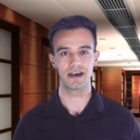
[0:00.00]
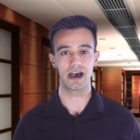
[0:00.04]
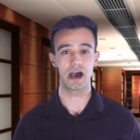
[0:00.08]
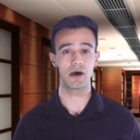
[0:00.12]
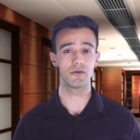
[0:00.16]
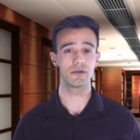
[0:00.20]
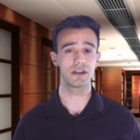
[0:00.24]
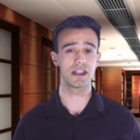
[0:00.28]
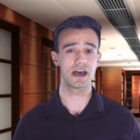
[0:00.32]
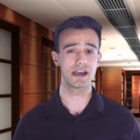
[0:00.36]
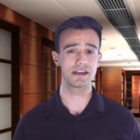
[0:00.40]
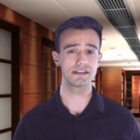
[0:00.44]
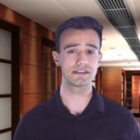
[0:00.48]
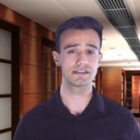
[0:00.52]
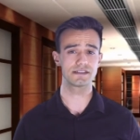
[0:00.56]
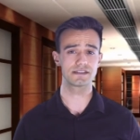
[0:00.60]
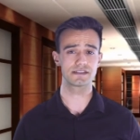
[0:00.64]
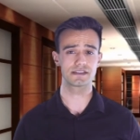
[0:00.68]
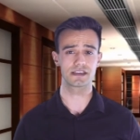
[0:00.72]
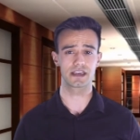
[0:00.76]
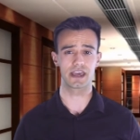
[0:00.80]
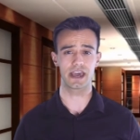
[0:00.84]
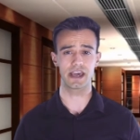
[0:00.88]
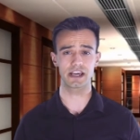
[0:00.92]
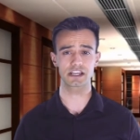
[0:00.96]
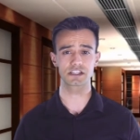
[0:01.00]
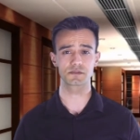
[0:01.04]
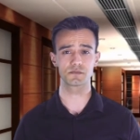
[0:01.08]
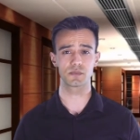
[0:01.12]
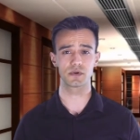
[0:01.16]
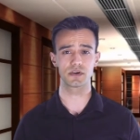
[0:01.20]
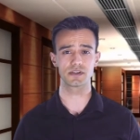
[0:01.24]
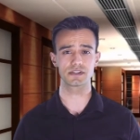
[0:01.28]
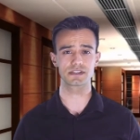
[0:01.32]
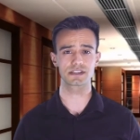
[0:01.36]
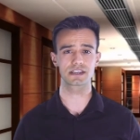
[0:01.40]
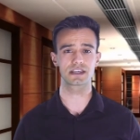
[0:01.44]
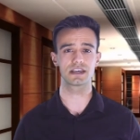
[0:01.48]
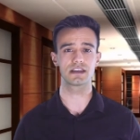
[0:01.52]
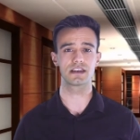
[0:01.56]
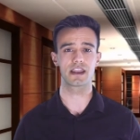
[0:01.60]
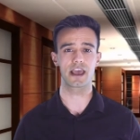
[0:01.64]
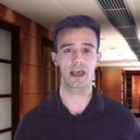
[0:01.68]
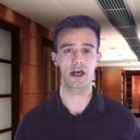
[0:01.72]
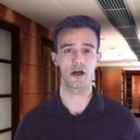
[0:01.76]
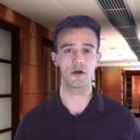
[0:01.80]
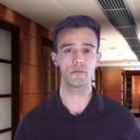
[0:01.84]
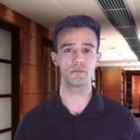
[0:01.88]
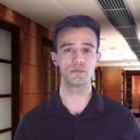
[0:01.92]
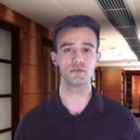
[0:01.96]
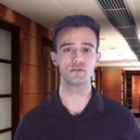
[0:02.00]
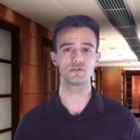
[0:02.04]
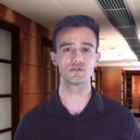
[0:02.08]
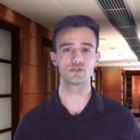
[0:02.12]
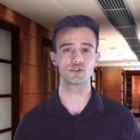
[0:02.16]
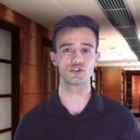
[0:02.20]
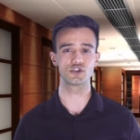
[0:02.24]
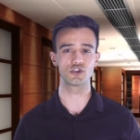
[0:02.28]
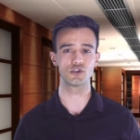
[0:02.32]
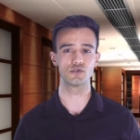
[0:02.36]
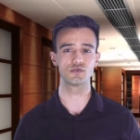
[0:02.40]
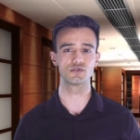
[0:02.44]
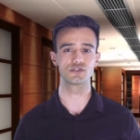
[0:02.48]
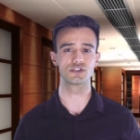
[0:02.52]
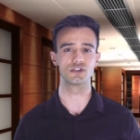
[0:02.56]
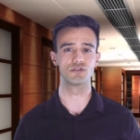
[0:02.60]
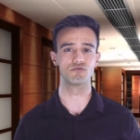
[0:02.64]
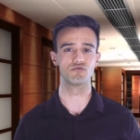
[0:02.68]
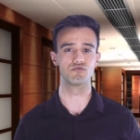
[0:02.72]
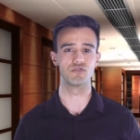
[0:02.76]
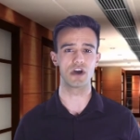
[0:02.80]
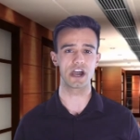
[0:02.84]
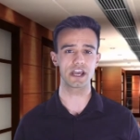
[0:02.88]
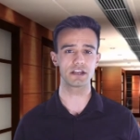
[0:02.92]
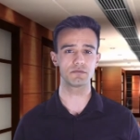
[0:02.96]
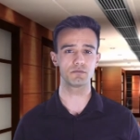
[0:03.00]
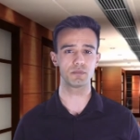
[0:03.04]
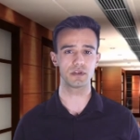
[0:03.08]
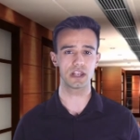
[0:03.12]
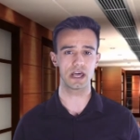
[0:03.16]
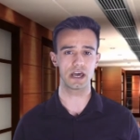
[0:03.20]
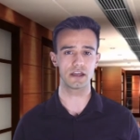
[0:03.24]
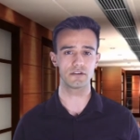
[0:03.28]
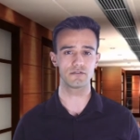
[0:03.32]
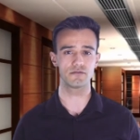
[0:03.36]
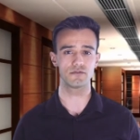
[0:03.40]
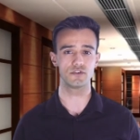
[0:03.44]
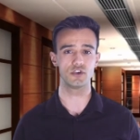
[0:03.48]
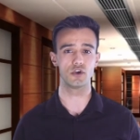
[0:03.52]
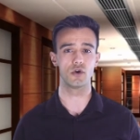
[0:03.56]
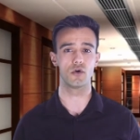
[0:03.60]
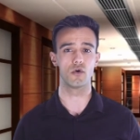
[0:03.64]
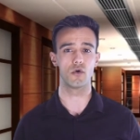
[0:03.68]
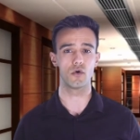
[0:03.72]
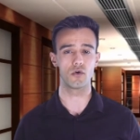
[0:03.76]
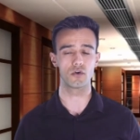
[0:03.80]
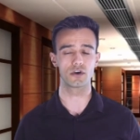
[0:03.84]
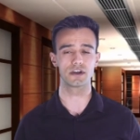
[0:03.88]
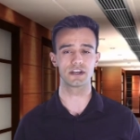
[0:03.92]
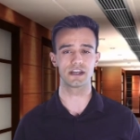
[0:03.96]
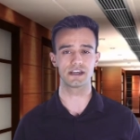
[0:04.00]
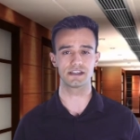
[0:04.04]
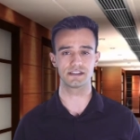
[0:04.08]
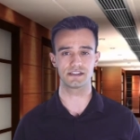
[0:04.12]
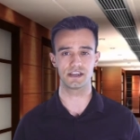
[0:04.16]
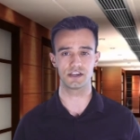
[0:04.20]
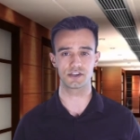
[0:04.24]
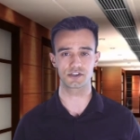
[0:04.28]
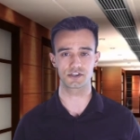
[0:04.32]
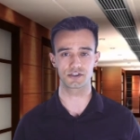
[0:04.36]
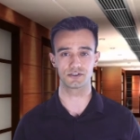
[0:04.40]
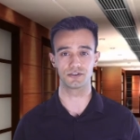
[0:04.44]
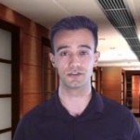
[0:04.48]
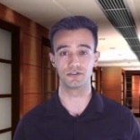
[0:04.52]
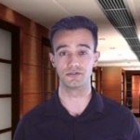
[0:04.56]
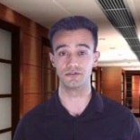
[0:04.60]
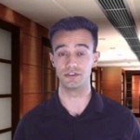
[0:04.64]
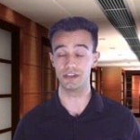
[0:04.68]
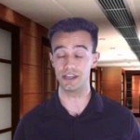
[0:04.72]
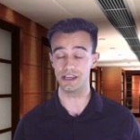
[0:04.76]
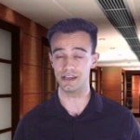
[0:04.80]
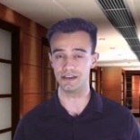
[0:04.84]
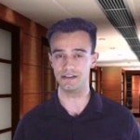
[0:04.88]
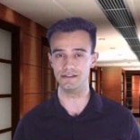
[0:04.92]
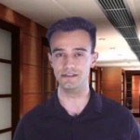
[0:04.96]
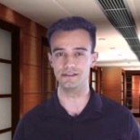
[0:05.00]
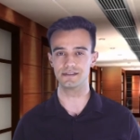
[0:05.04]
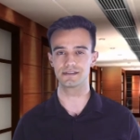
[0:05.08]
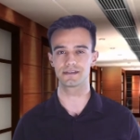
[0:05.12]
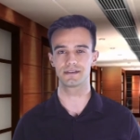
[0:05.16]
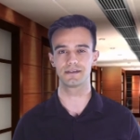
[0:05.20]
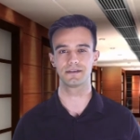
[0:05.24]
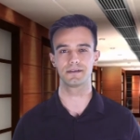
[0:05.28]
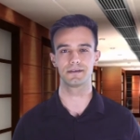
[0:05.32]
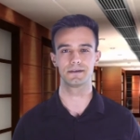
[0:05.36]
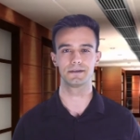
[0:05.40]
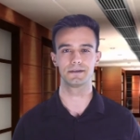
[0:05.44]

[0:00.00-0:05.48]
Our licensing experts can help you to choose the right plan for your organizational needs.